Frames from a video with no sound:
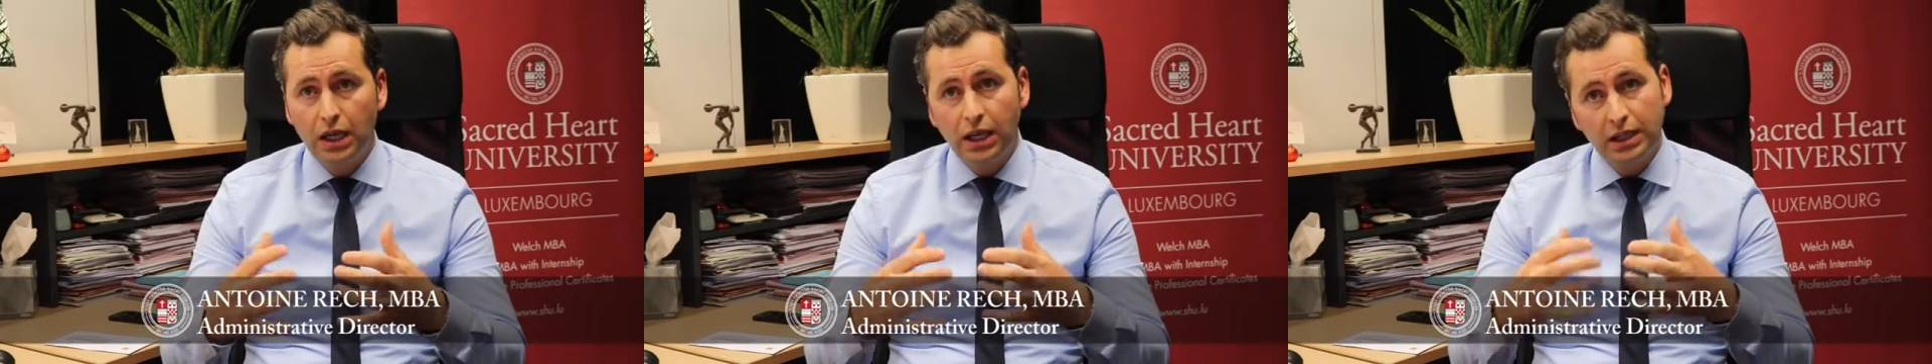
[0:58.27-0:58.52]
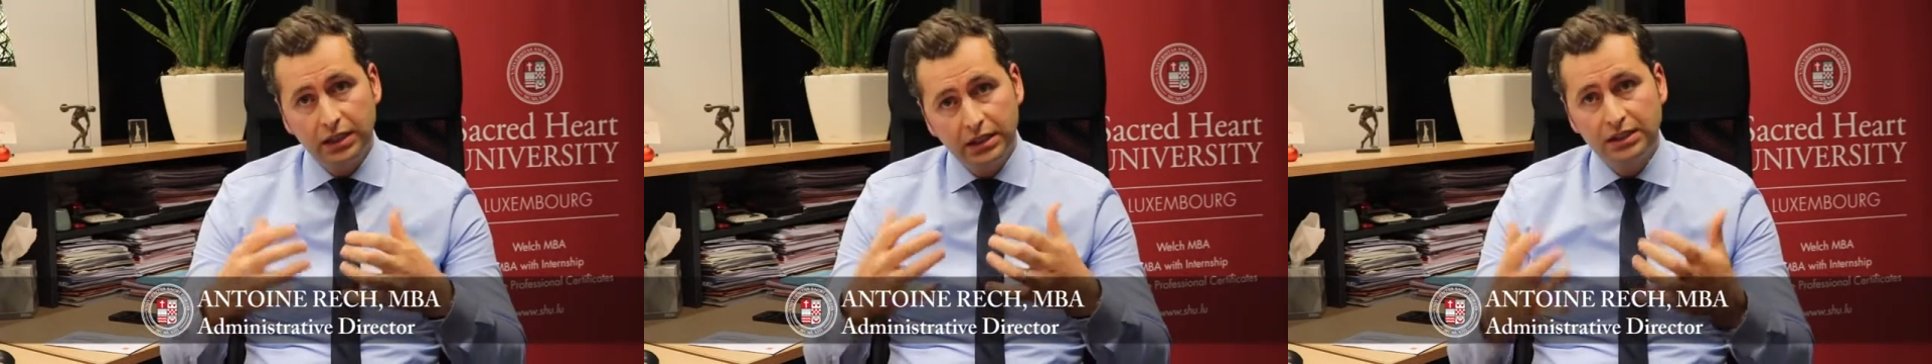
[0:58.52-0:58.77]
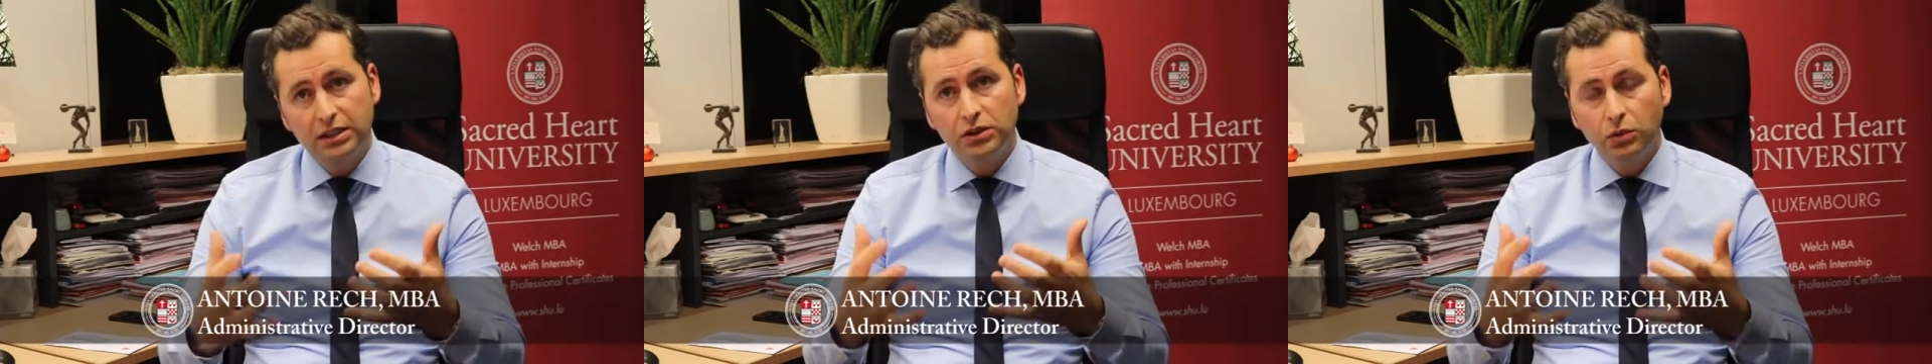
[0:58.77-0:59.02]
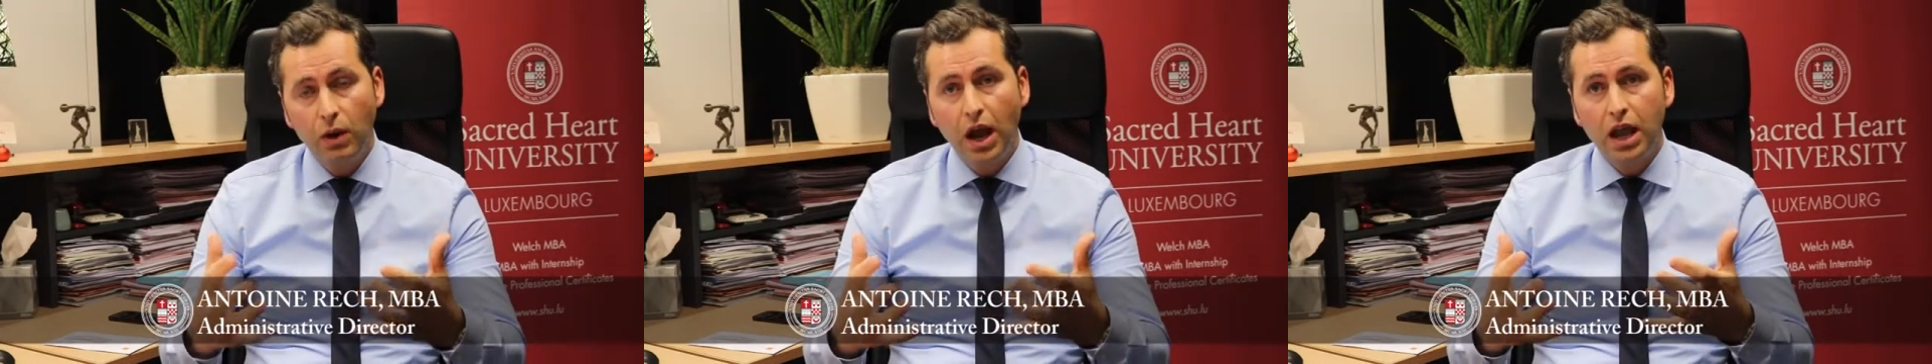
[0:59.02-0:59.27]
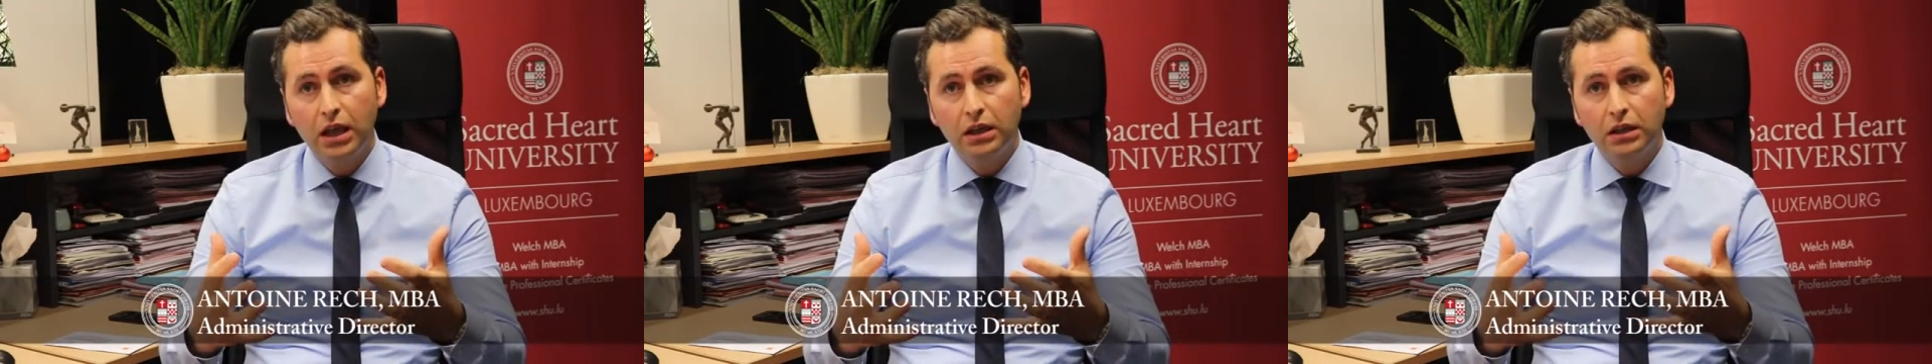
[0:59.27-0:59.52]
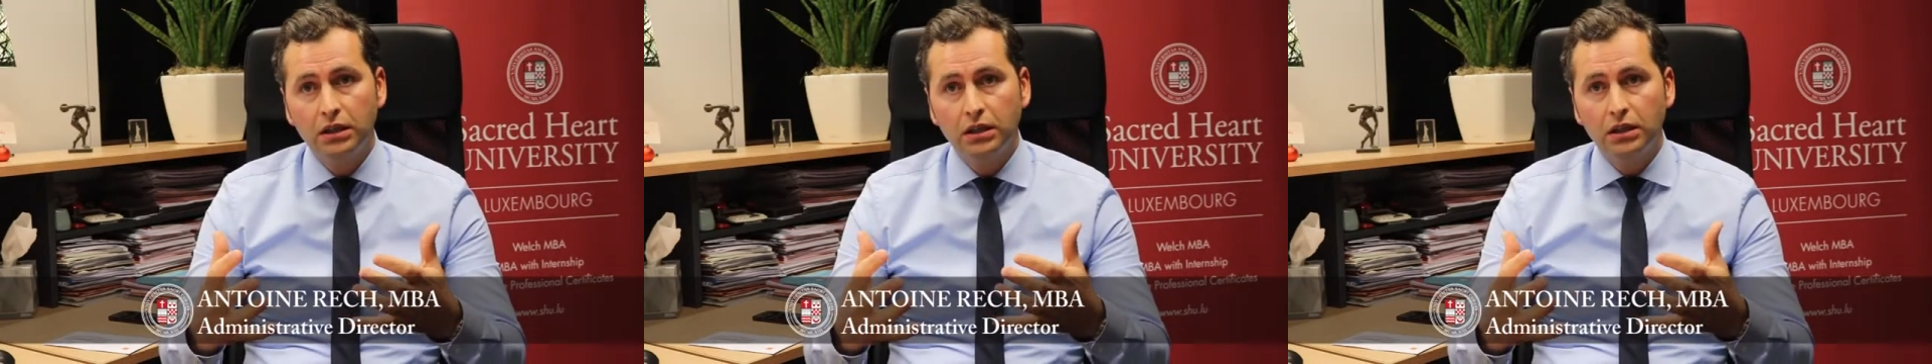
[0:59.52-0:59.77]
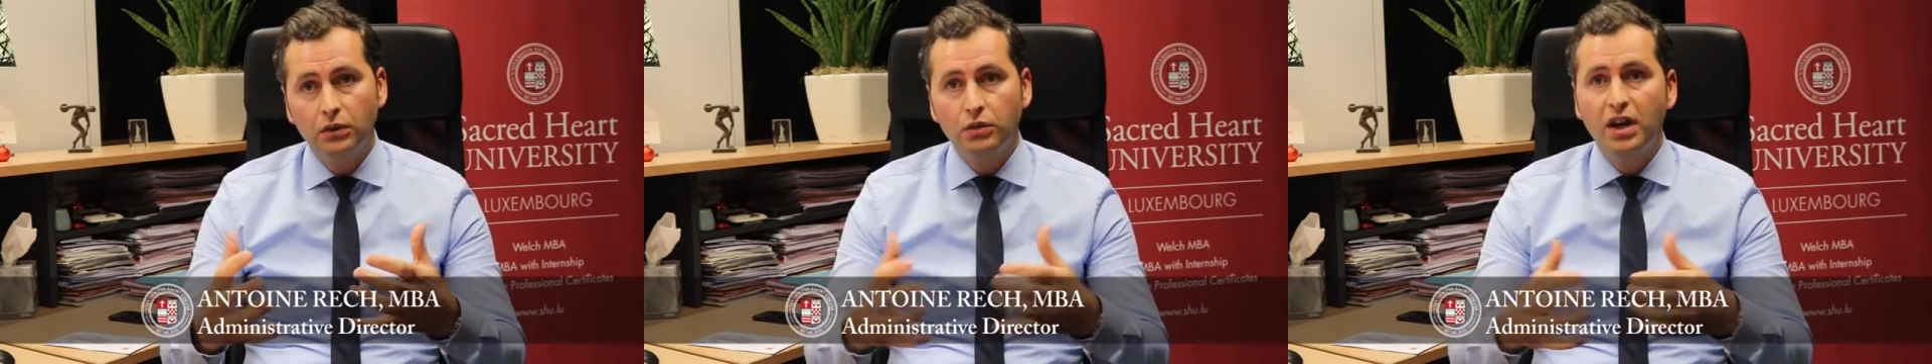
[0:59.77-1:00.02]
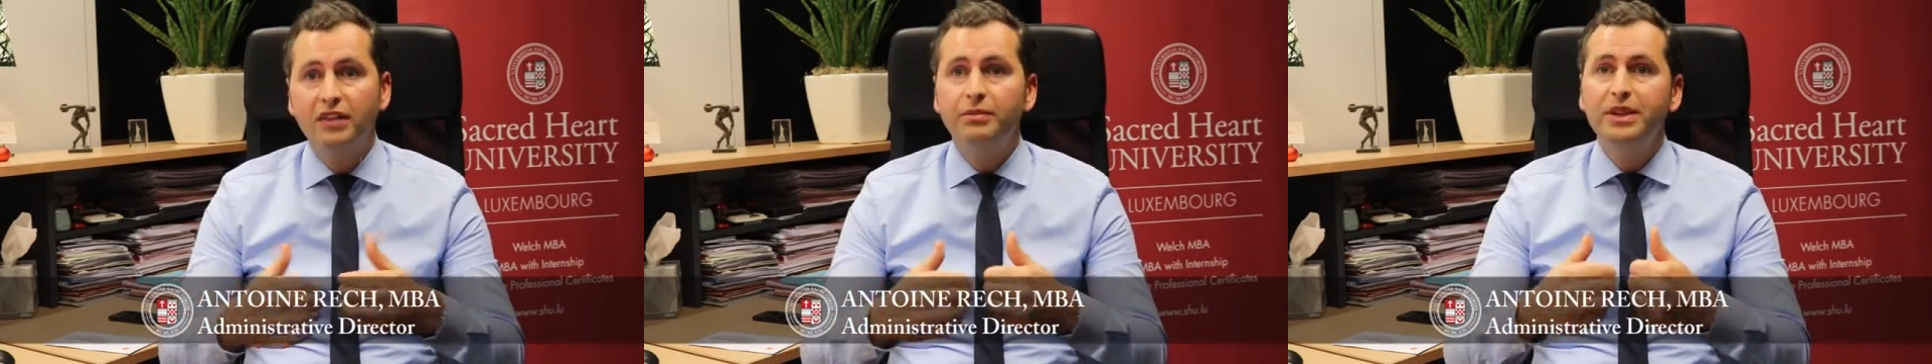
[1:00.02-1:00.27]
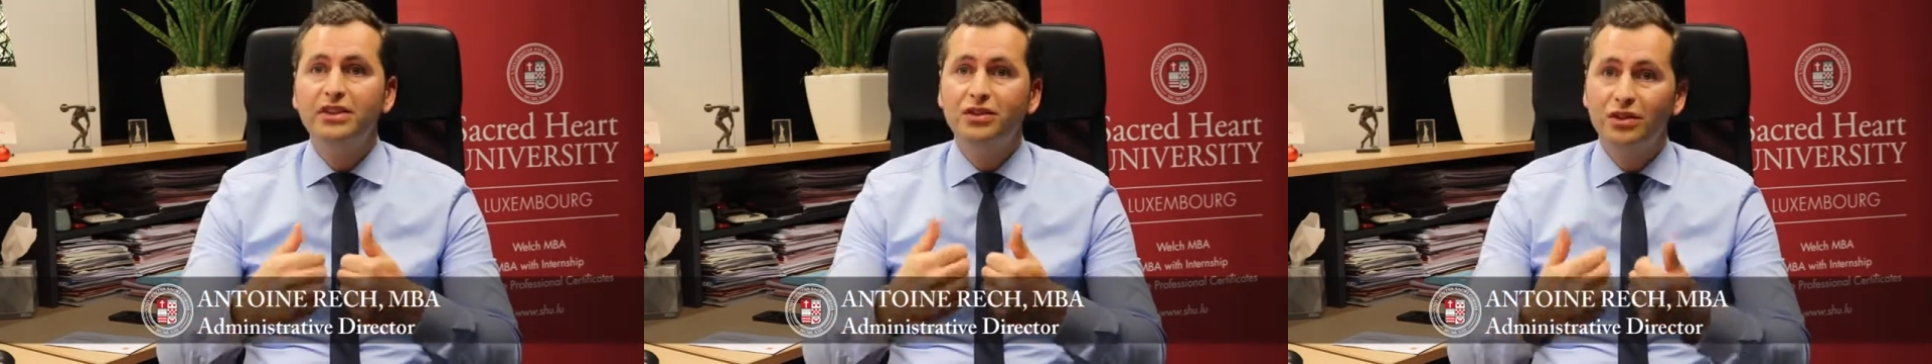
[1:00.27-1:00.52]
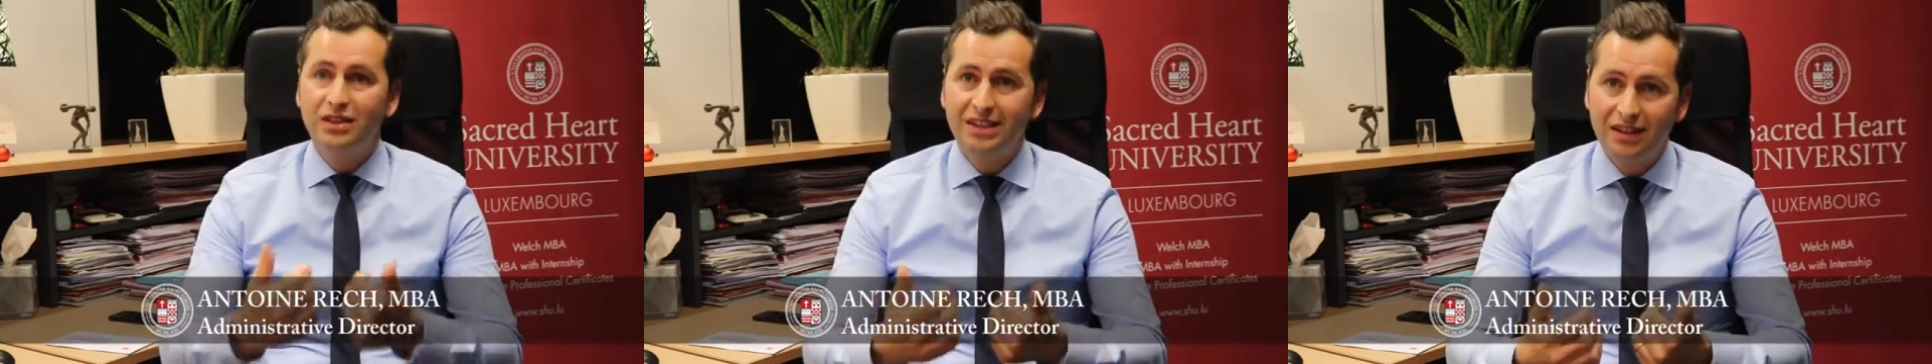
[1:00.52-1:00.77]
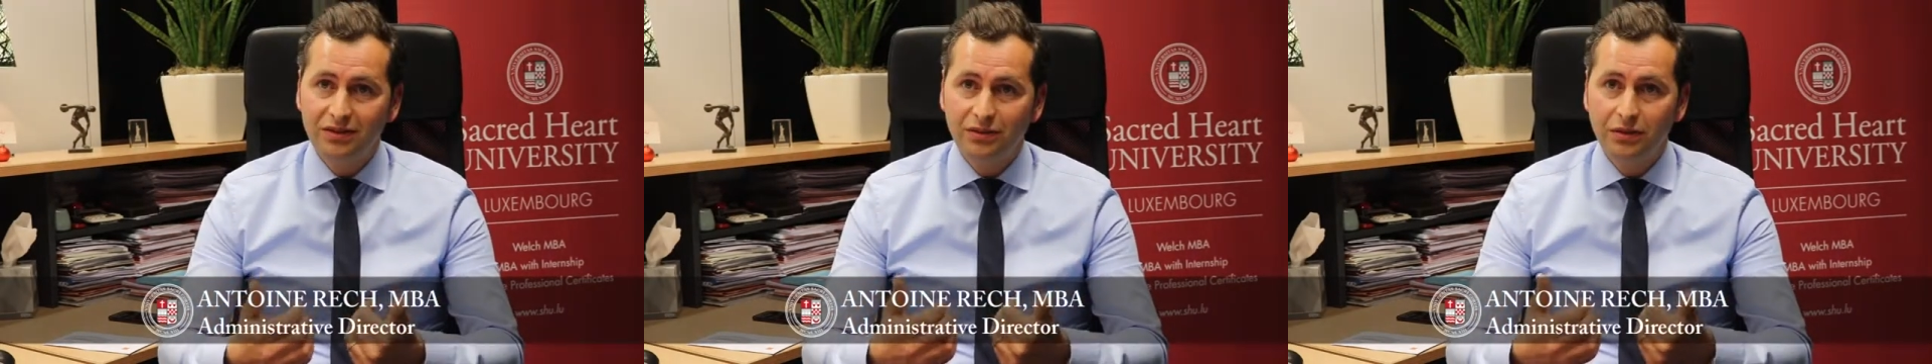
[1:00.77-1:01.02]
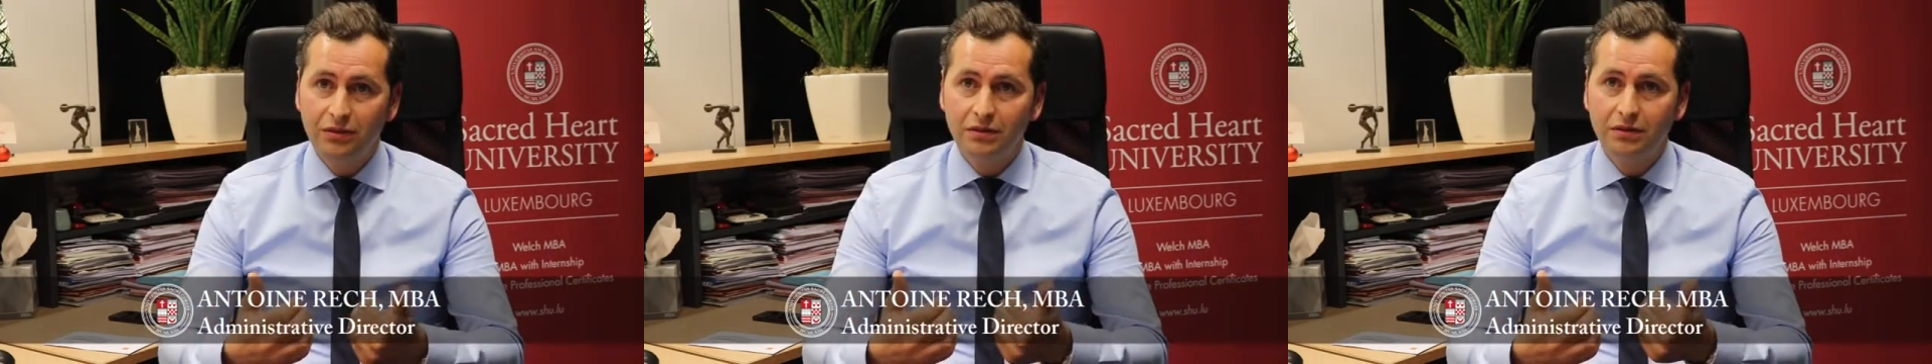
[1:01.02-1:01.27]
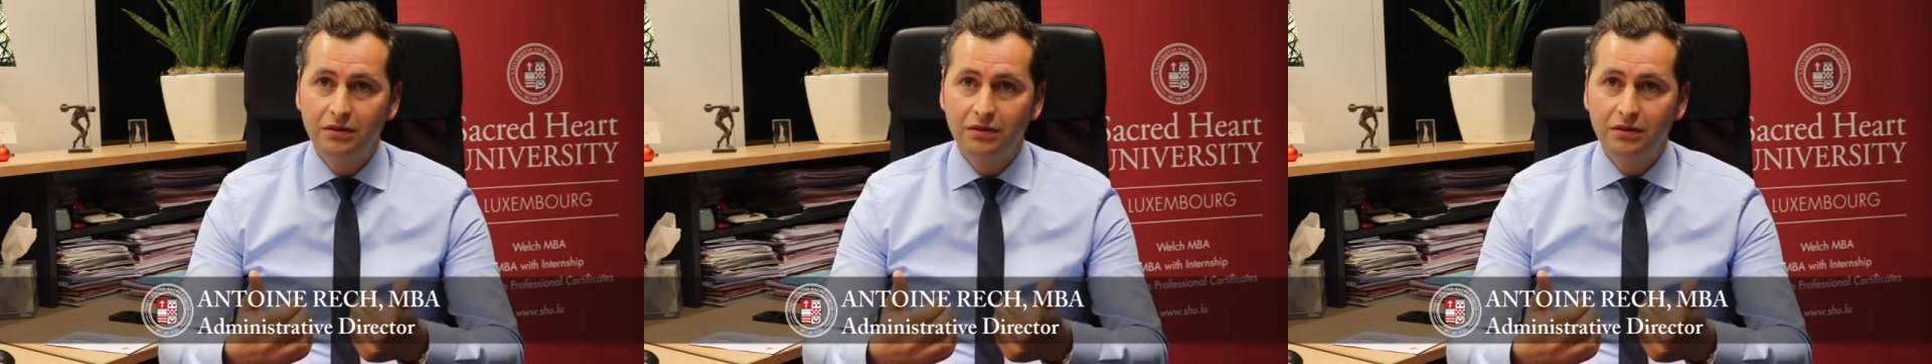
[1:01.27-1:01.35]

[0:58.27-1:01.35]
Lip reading: and this is why we have been successful